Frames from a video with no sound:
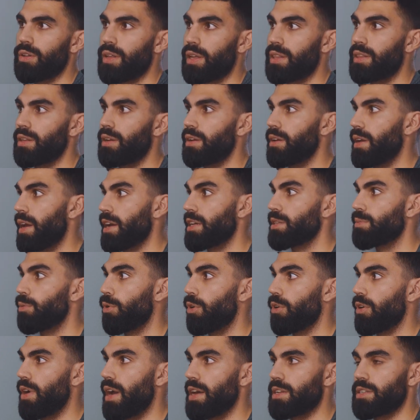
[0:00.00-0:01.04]
like the
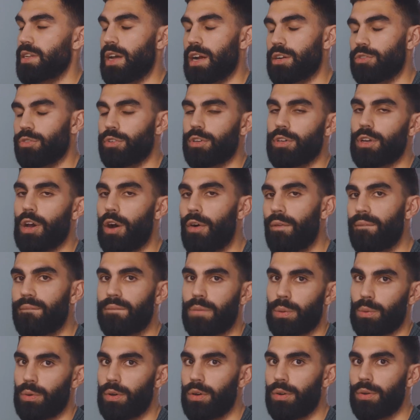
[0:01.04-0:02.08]
exporter, has to actually go
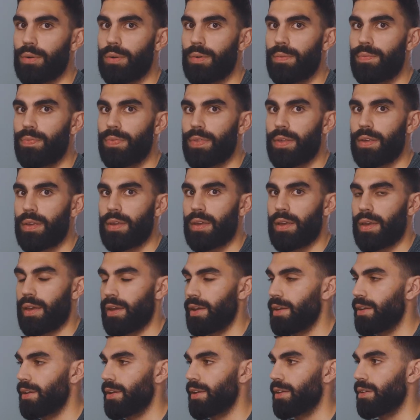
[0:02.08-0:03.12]
through
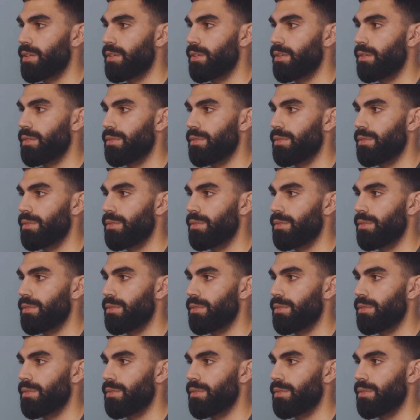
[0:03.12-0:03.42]
and like